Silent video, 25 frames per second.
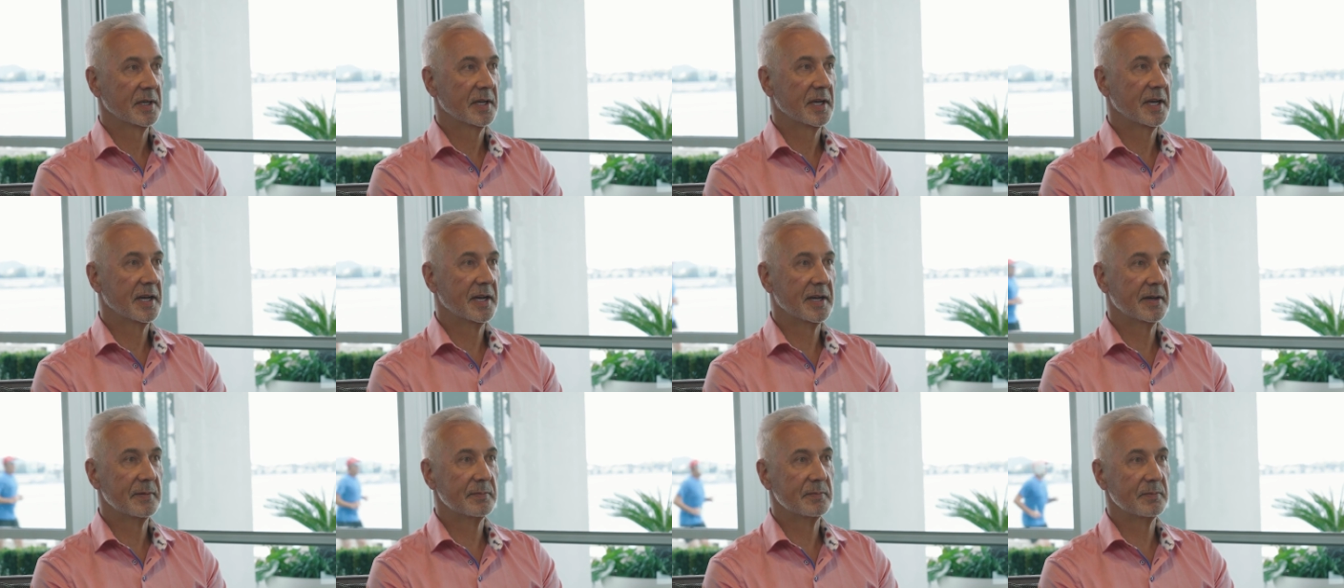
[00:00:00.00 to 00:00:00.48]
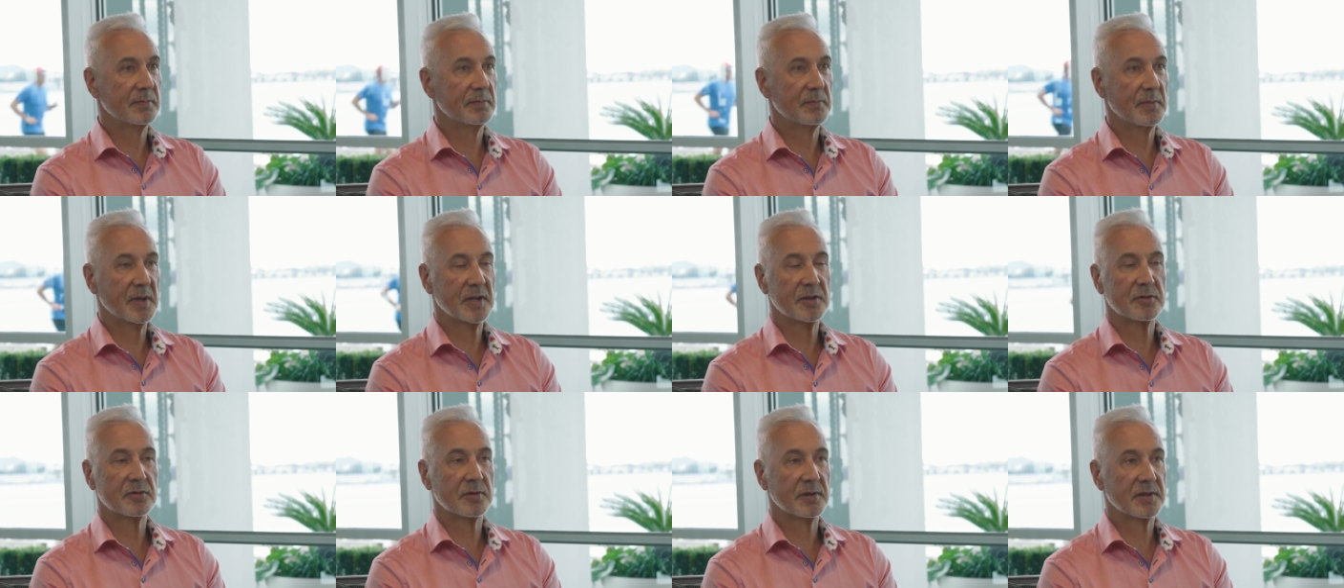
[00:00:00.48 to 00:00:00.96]
Um,
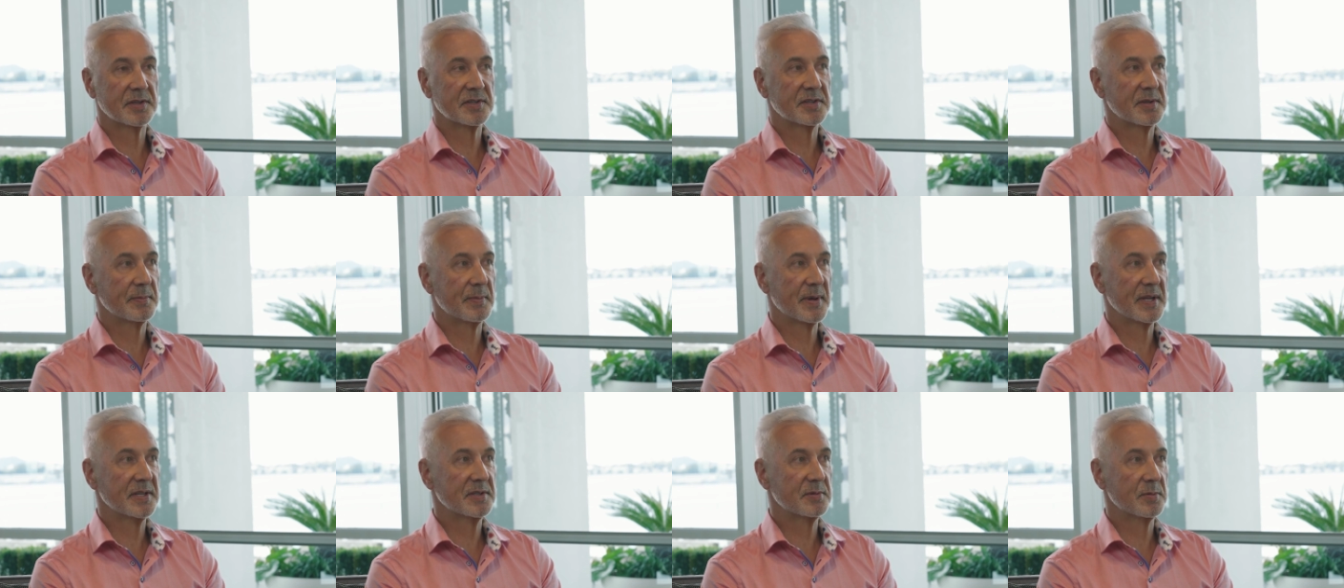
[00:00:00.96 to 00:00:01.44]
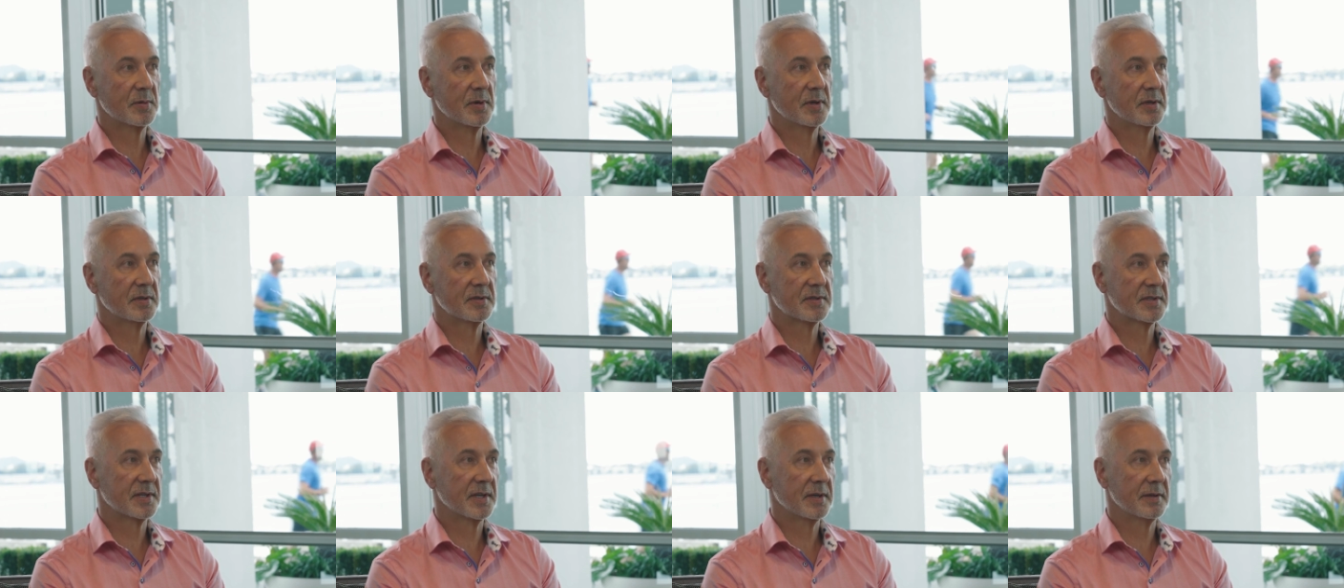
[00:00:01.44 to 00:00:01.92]
mentoring's the
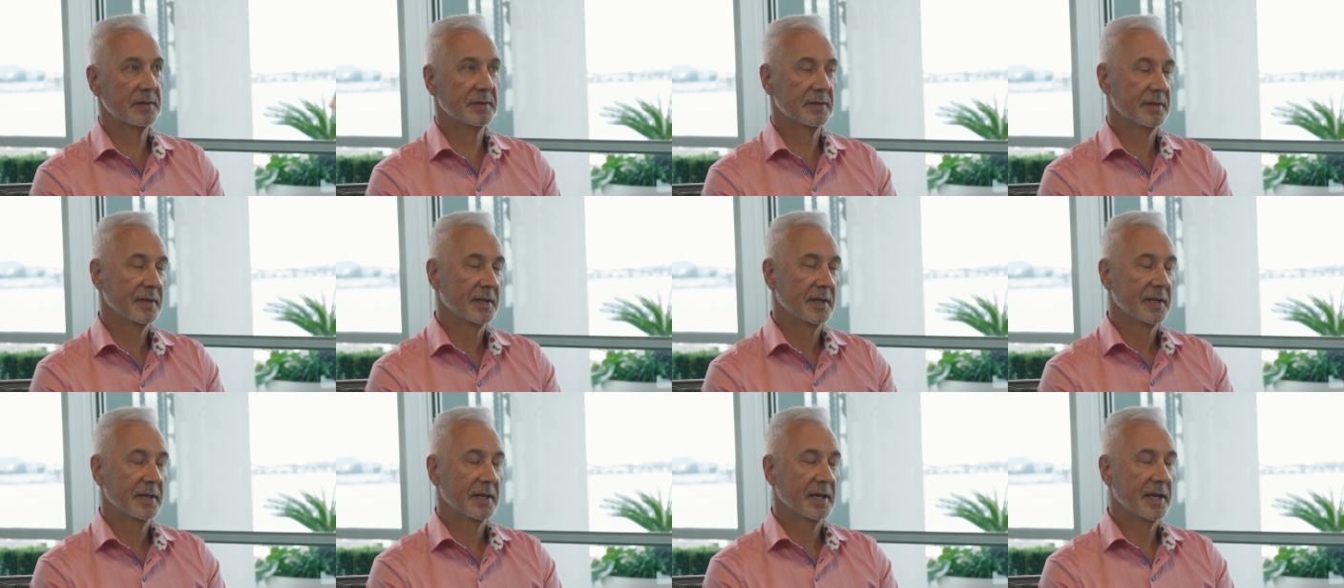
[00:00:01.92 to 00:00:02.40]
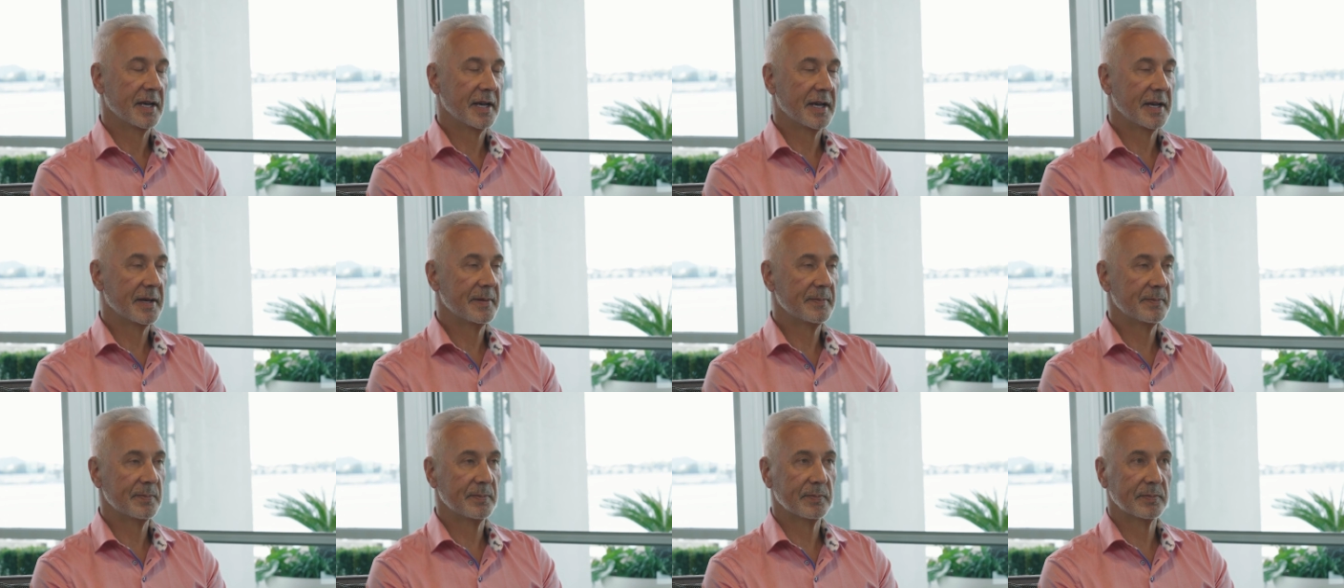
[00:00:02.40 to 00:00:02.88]
buzzword. So
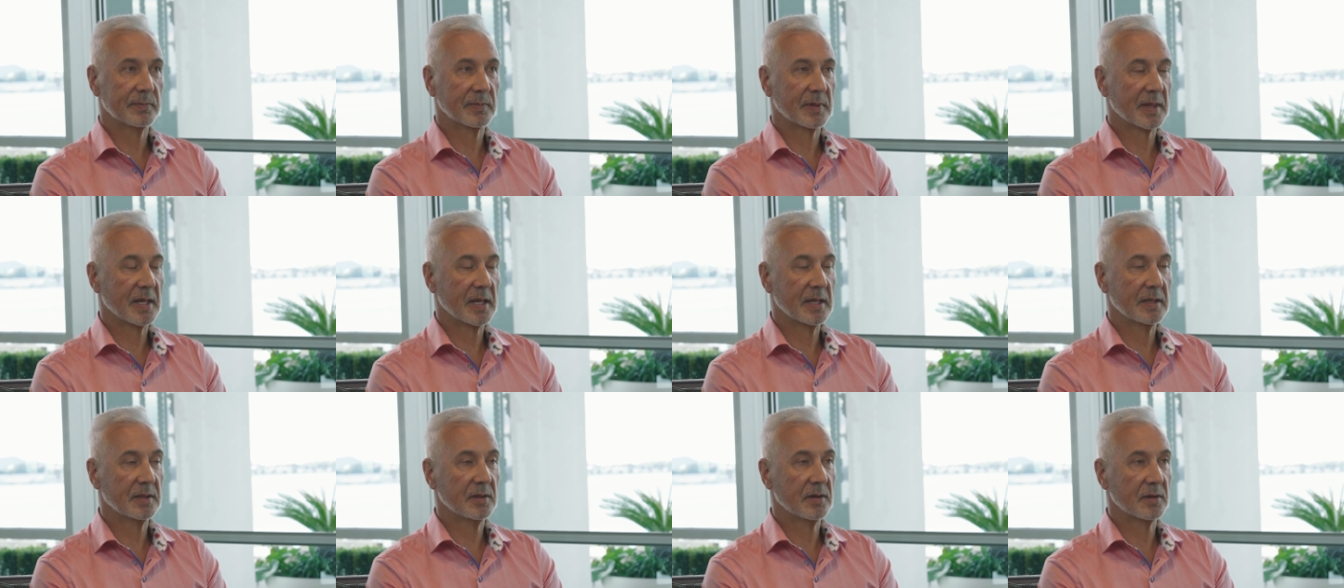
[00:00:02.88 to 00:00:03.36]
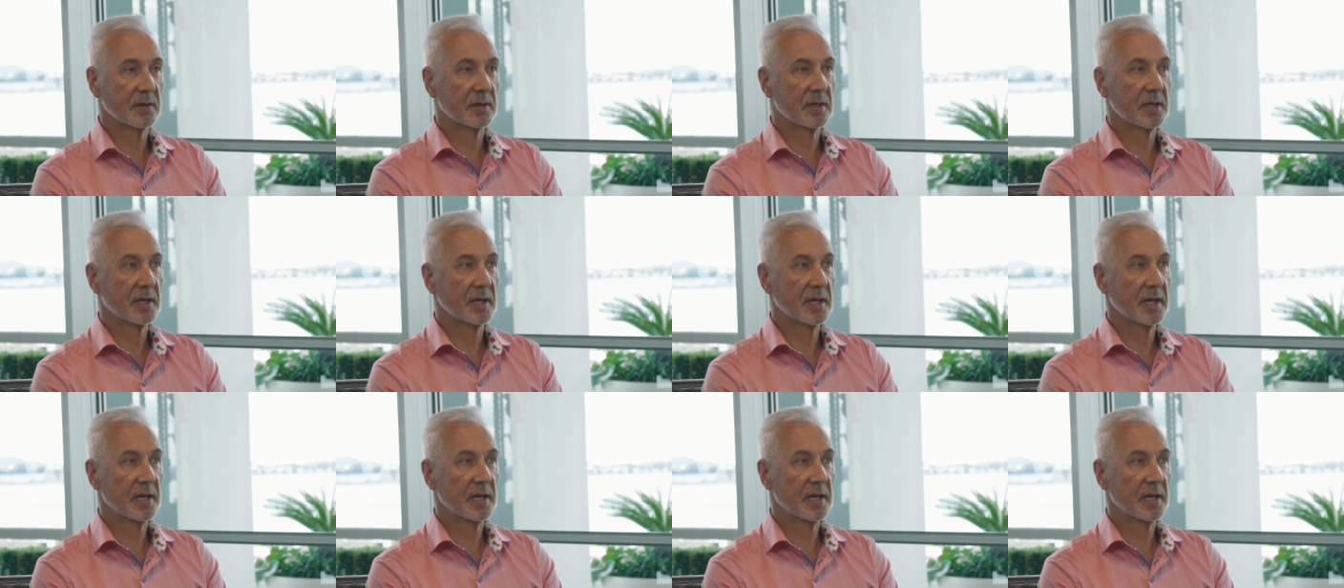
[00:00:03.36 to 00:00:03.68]
um, look.